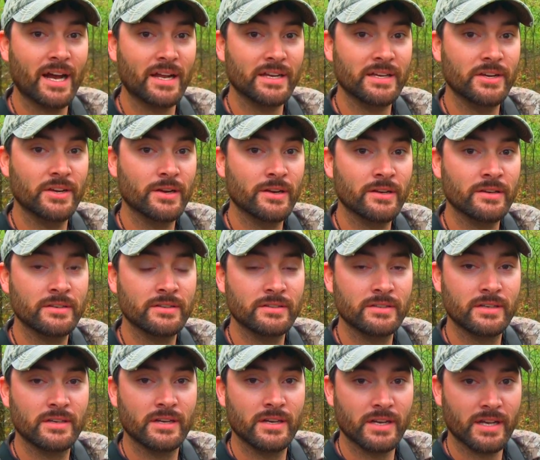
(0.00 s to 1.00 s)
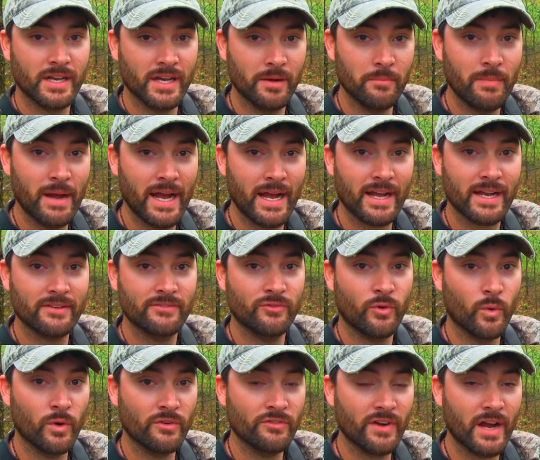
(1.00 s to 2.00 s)
out of here, come back
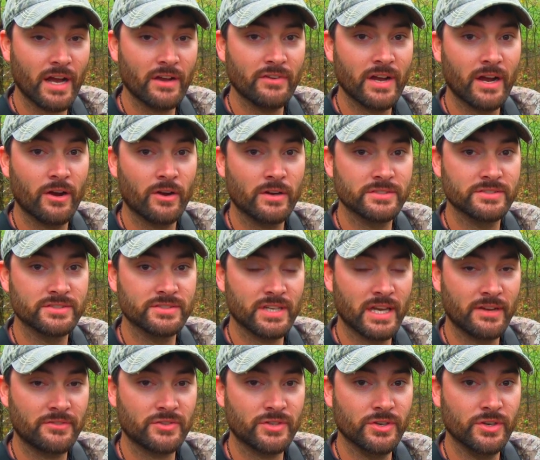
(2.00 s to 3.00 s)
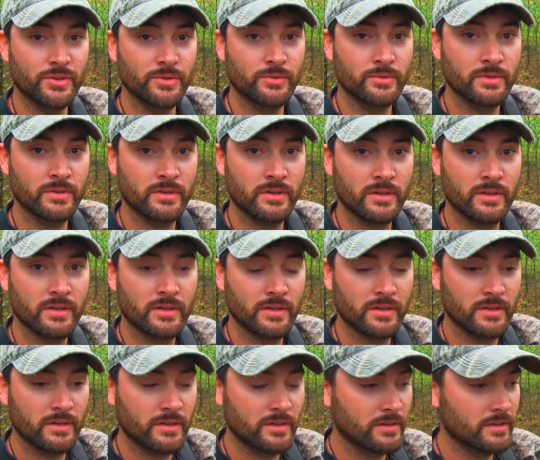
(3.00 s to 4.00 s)
four or five hours this afternoon,
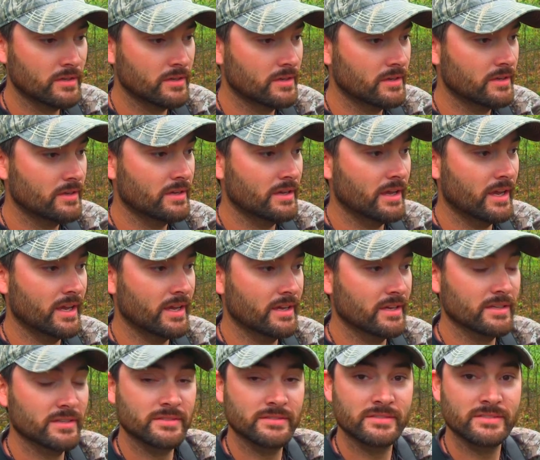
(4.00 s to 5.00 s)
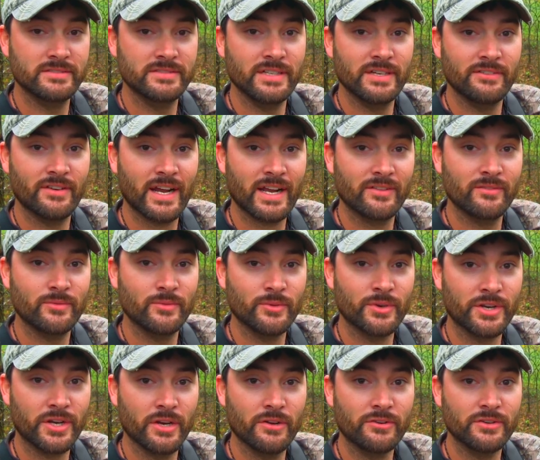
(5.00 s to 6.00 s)
and see if I can
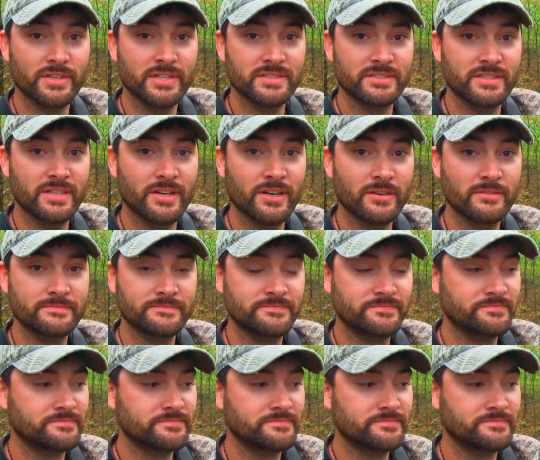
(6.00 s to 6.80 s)
recover this deer.